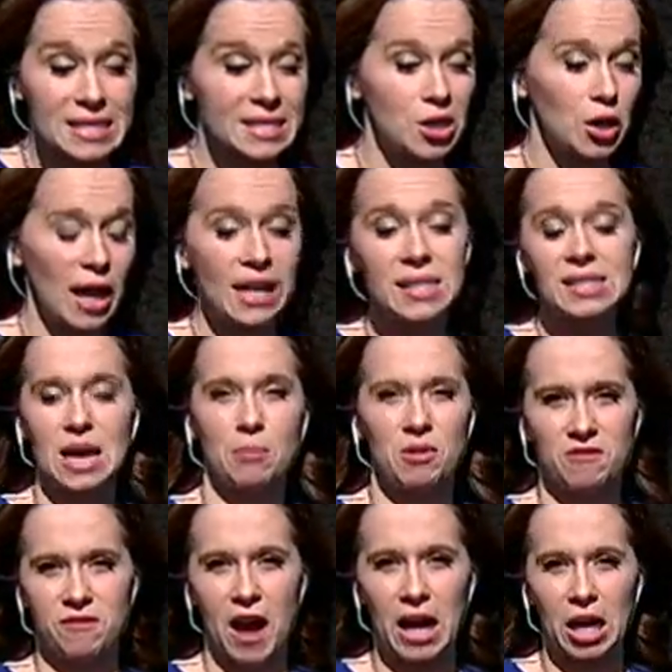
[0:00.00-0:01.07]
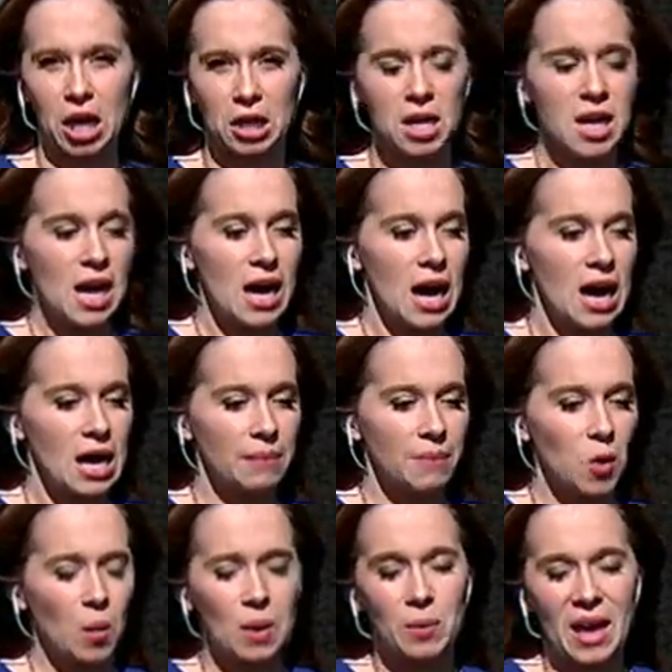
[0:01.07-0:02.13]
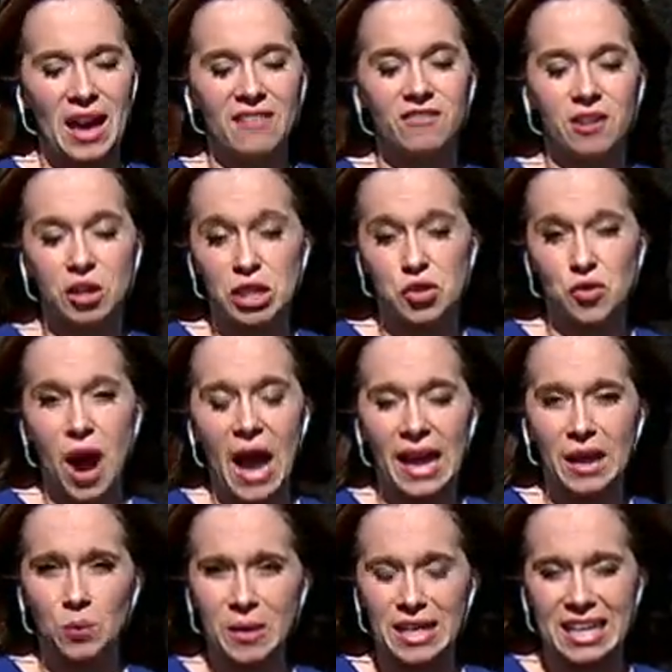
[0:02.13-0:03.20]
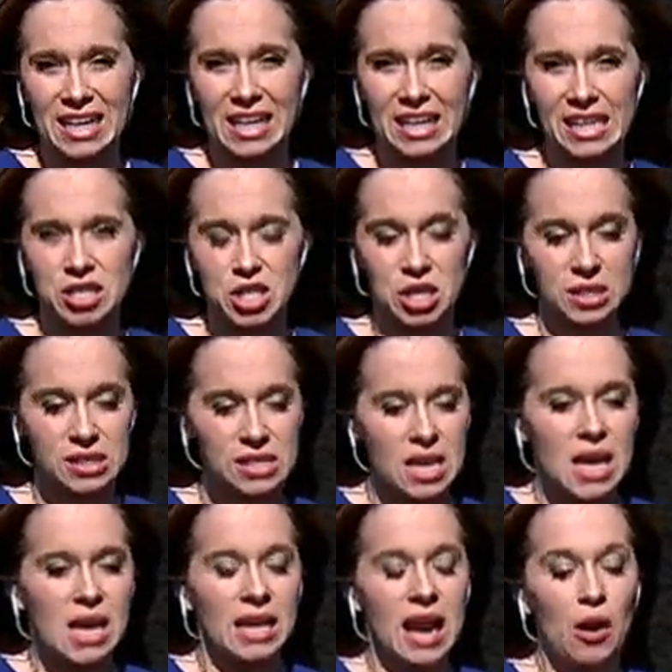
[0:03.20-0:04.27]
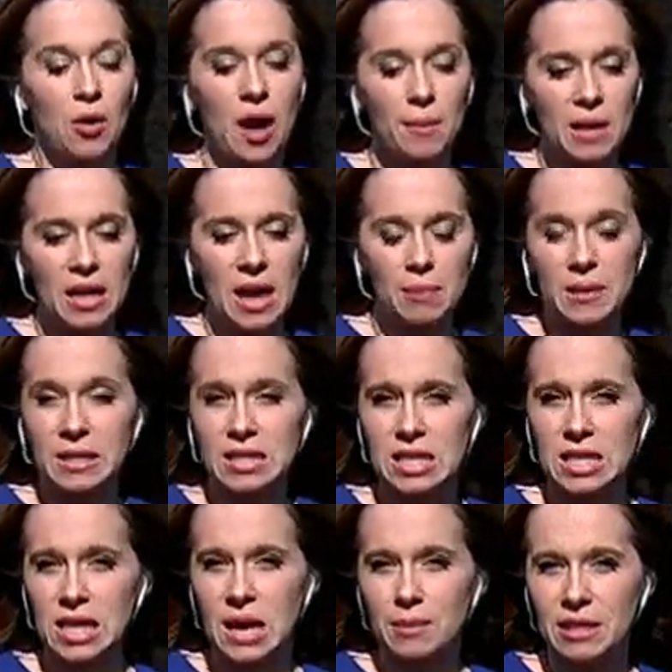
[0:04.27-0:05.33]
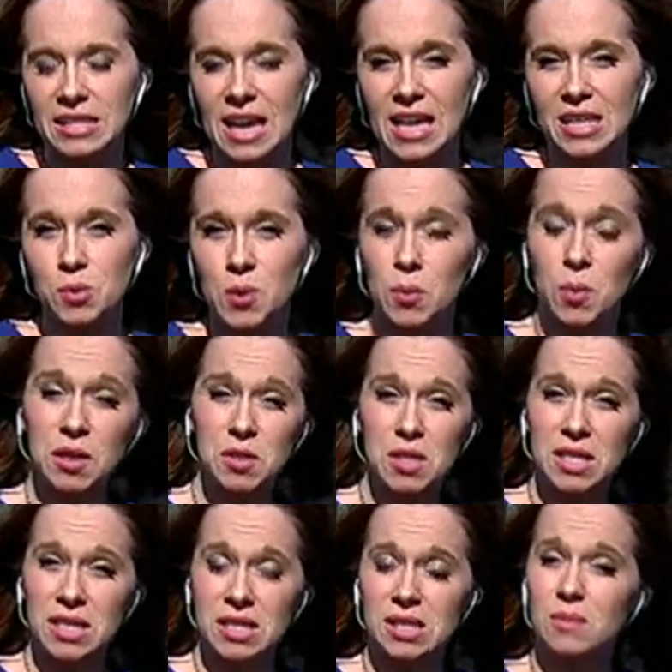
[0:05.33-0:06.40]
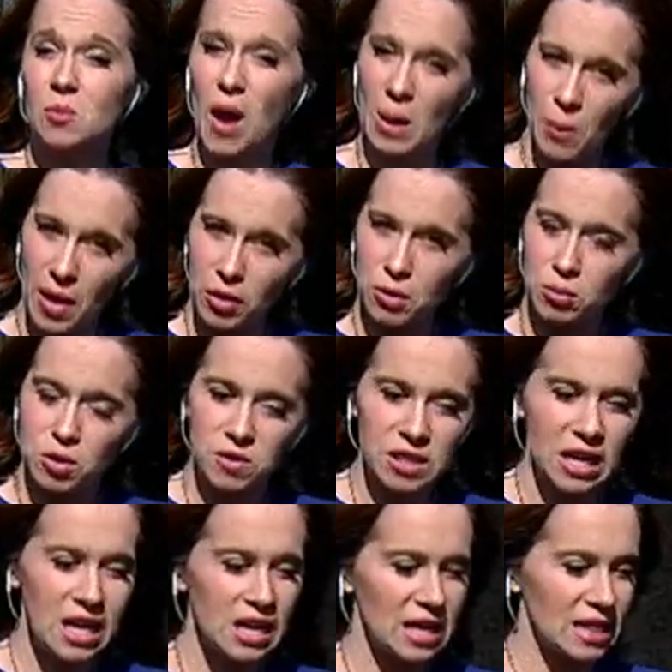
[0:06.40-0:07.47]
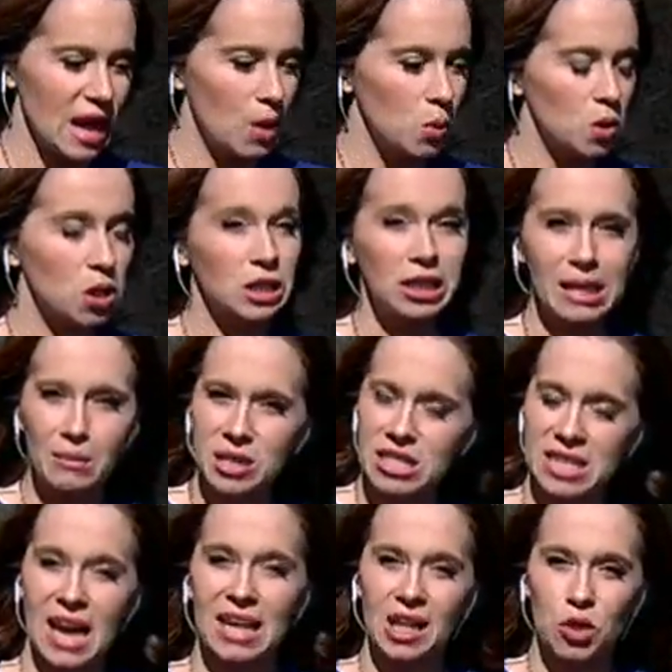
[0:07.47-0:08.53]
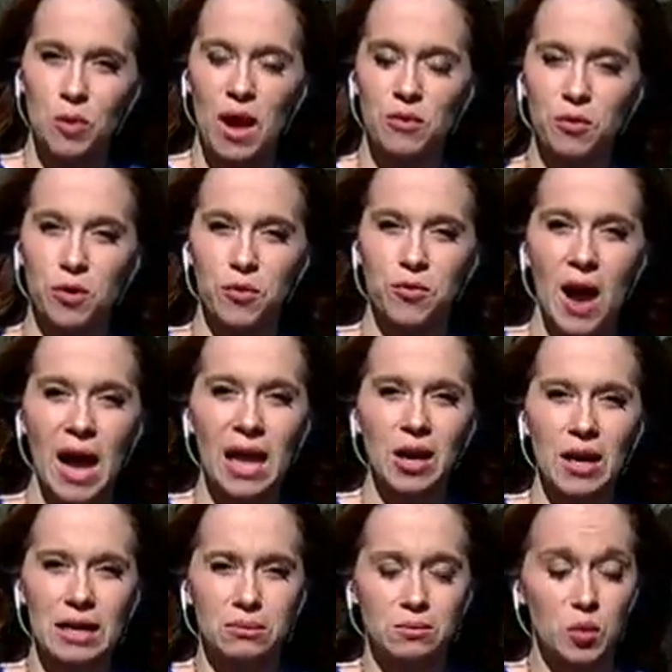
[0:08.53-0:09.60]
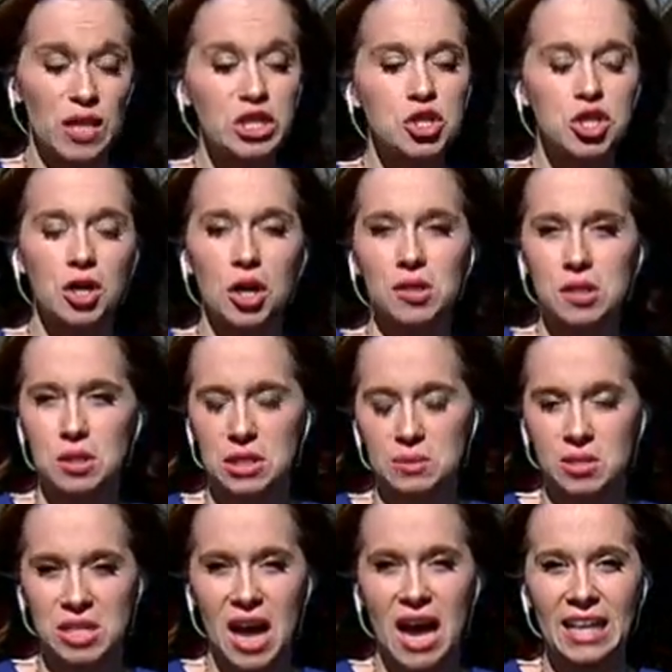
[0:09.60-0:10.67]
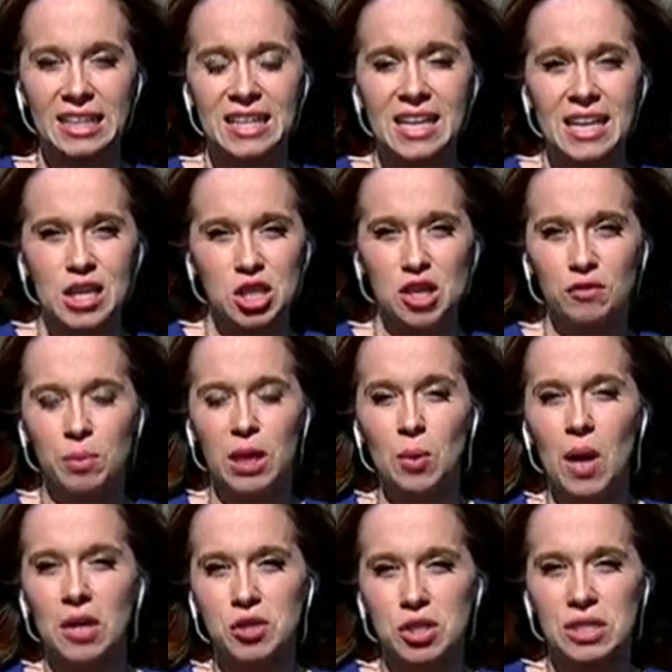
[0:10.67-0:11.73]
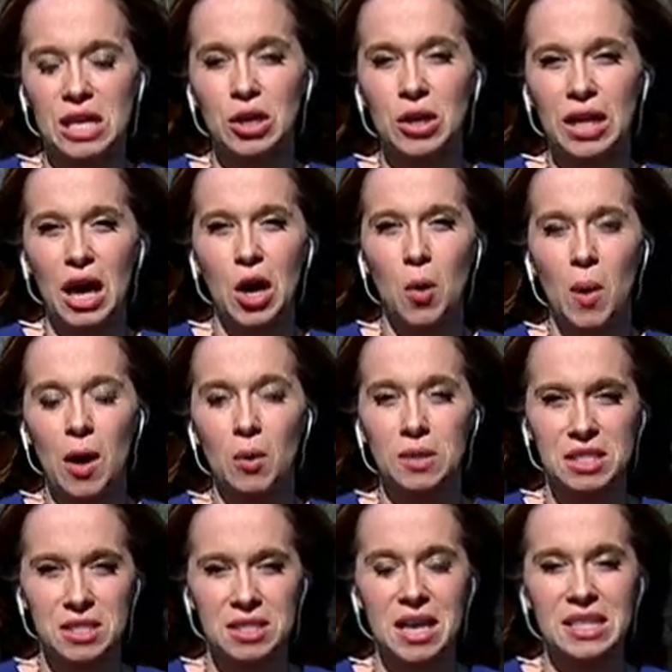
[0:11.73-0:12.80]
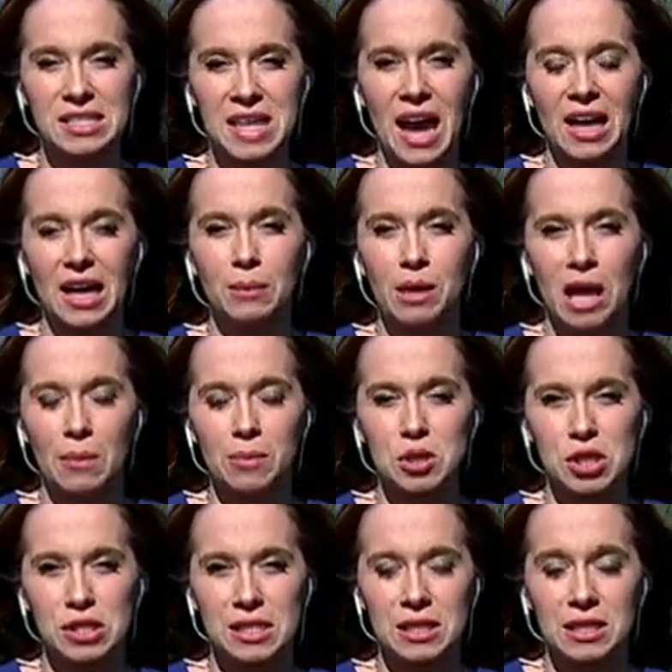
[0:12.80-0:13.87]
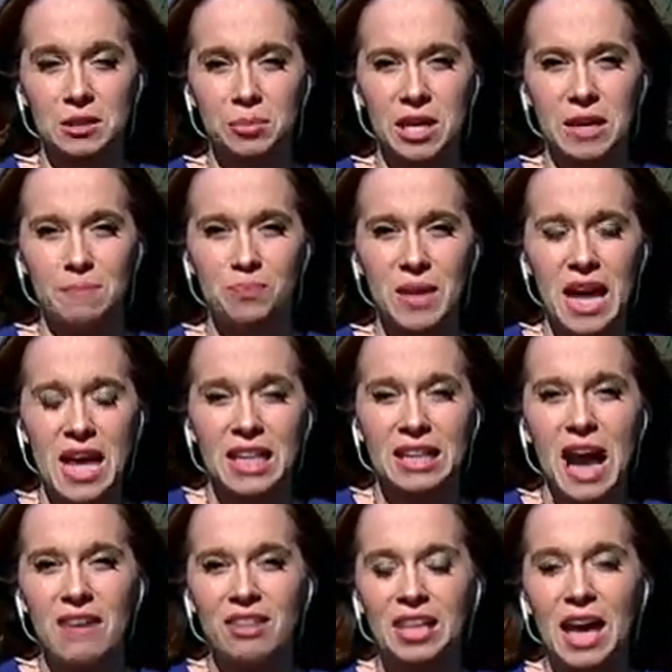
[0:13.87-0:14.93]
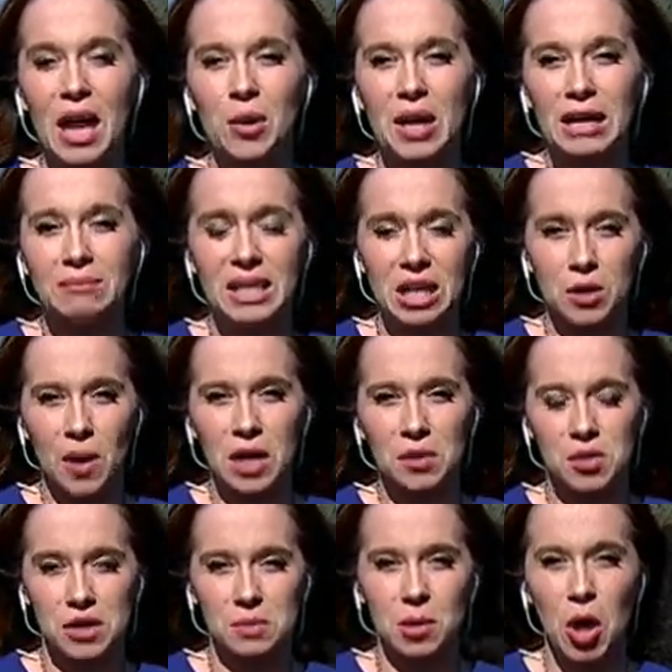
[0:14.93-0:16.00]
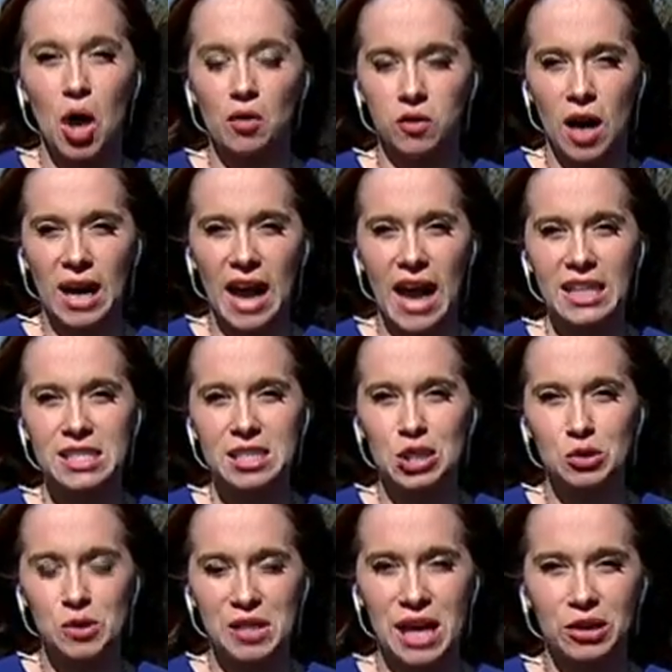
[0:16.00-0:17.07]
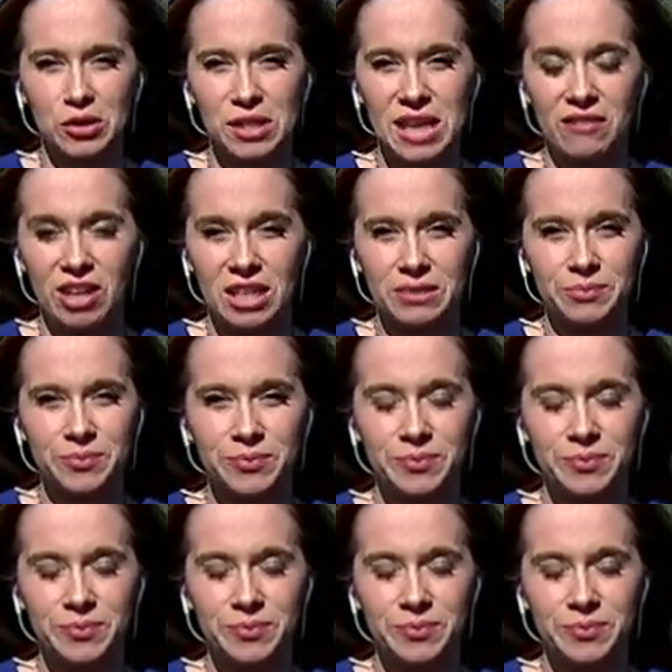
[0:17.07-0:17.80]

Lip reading: to start any type of fire when we have very dry and windy conditions. Now, coming up into the coming days, we will see some wet weather moving in, and that will limit any threat for fire, and wind should also subside. Chief Meteorologist Eric Elwell will discuss that coming up in just a little bit. Live in Kettering, meteorologist McCall Vrydaghs, News Center 7.